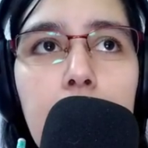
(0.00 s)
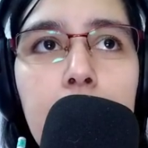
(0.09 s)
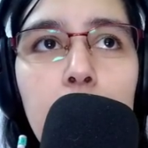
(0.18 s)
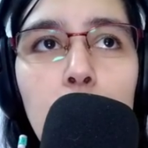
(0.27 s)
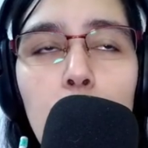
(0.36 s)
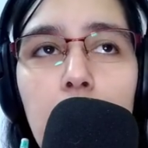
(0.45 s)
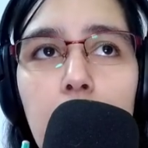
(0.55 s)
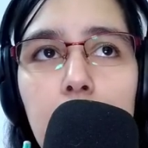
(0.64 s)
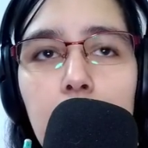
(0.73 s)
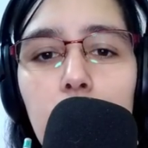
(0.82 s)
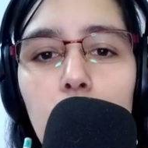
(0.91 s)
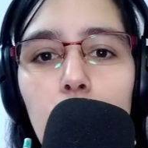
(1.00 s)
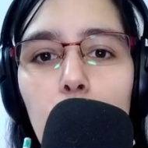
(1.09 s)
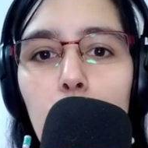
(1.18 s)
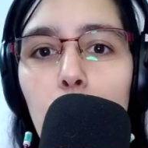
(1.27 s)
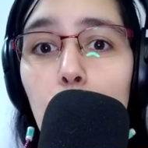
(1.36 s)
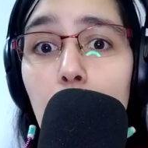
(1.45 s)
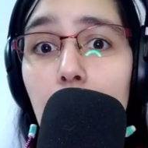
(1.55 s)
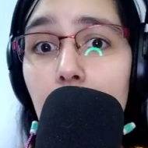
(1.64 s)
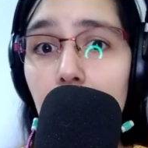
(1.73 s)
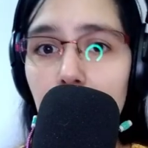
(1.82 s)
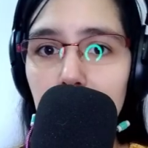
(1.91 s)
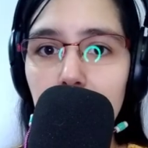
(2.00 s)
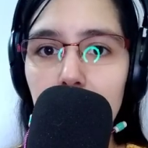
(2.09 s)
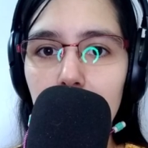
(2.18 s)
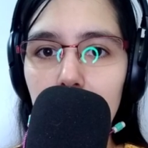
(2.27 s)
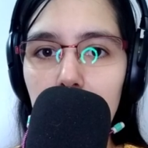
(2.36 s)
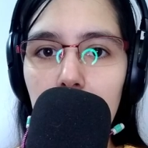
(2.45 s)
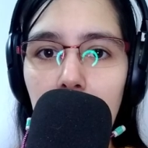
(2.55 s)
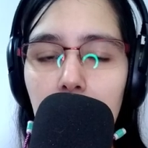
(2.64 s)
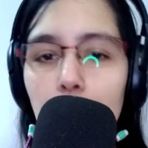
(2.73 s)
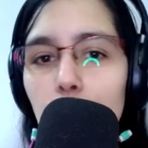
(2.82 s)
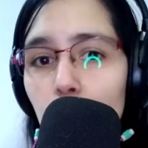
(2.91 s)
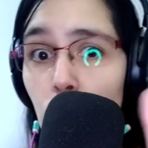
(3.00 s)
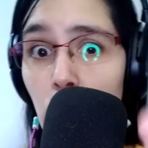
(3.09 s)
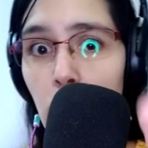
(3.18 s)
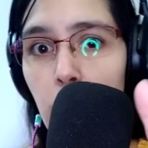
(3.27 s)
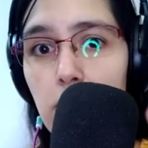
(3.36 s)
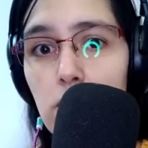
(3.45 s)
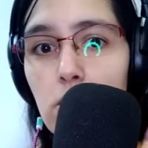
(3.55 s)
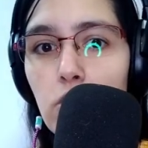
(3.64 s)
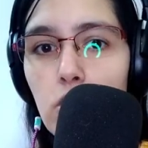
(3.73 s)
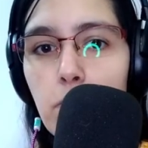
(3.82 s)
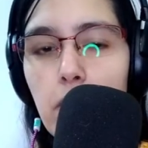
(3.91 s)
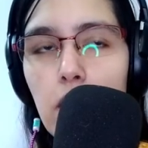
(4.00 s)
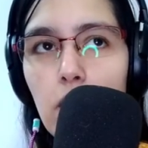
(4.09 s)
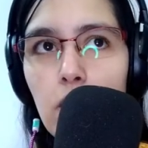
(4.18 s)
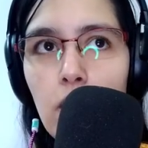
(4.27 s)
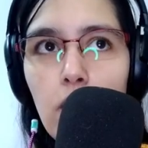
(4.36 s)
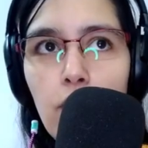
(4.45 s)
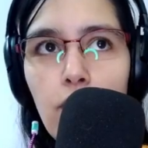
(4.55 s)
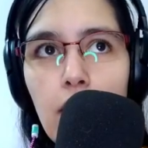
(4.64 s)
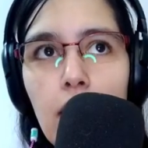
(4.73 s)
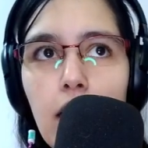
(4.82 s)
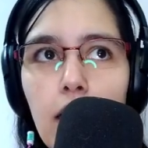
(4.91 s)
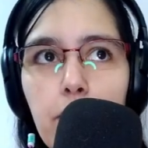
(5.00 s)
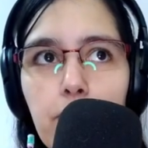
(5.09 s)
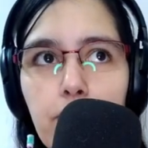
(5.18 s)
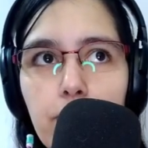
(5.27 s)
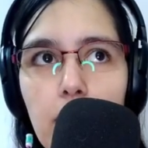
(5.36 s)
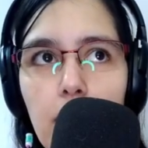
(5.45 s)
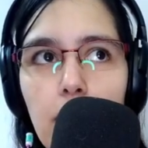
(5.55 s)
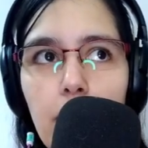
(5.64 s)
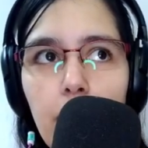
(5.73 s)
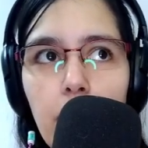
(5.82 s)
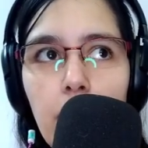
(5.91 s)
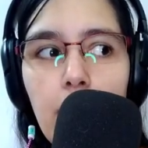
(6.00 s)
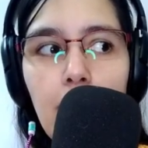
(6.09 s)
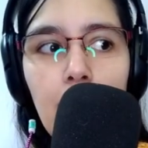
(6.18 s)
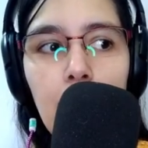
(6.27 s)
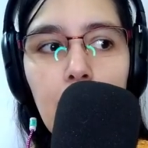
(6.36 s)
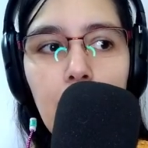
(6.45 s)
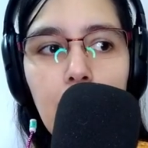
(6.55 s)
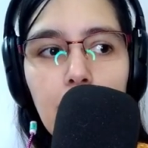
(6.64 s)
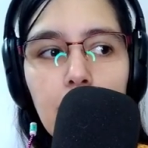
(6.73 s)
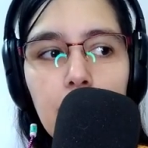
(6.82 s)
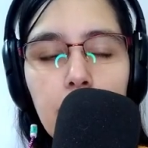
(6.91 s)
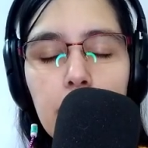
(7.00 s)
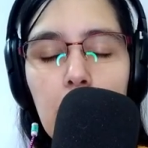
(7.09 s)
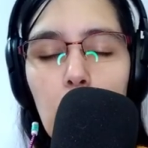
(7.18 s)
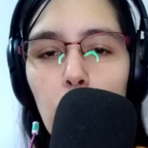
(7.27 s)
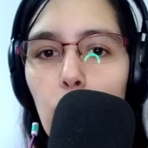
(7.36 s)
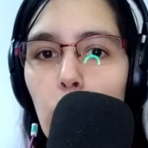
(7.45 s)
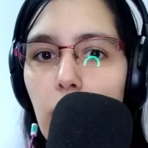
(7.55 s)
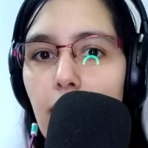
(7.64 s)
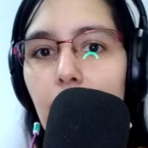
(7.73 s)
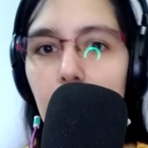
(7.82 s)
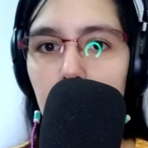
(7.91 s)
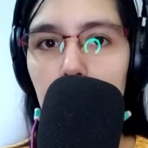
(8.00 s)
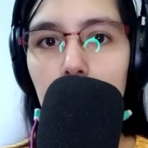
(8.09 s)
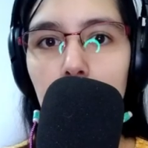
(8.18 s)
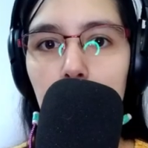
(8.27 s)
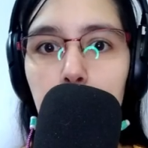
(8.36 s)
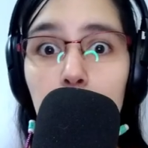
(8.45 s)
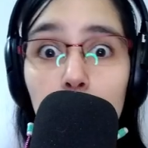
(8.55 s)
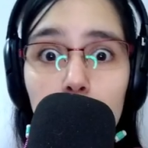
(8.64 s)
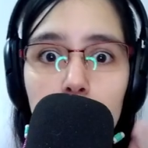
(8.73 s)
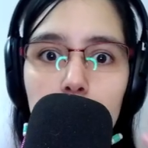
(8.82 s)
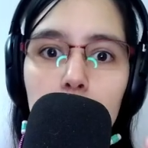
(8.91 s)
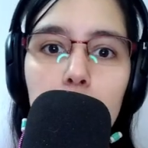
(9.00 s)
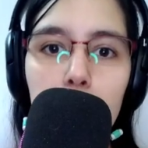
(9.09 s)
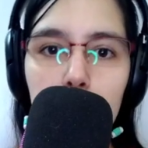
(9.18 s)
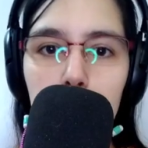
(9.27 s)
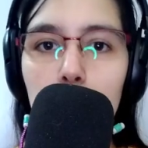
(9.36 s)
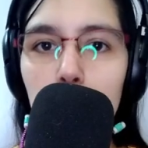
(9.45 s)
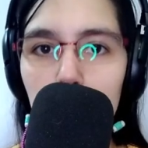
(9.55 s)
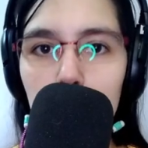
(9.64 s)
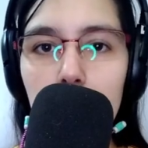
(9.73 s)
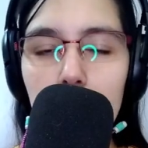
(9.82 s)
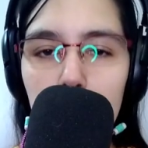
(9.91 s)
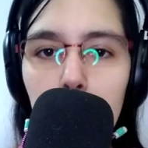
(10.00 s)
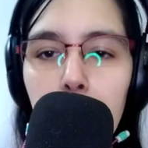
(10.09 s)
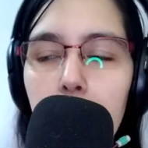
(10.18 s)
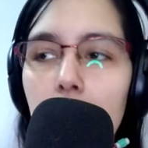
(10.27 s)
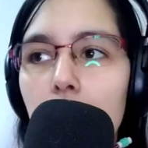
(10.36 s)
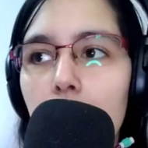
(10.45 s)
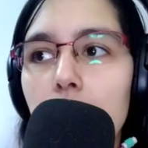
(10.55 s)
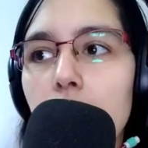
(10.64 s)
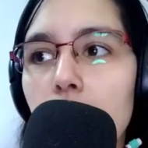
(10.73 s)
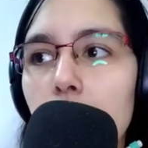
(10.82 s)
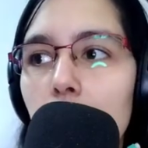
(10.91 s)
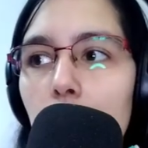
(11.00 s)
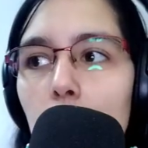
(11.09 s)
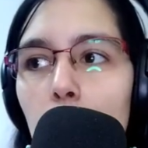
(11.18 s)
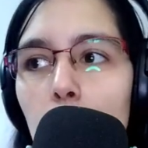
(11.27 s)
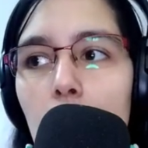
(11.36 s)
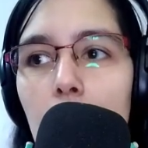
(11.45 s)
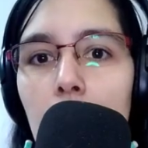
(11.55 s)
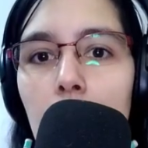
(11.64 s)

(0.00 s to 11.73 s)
it tries to create a drawing, so to speak, of the sound wave I'm producing with my mouth right now. So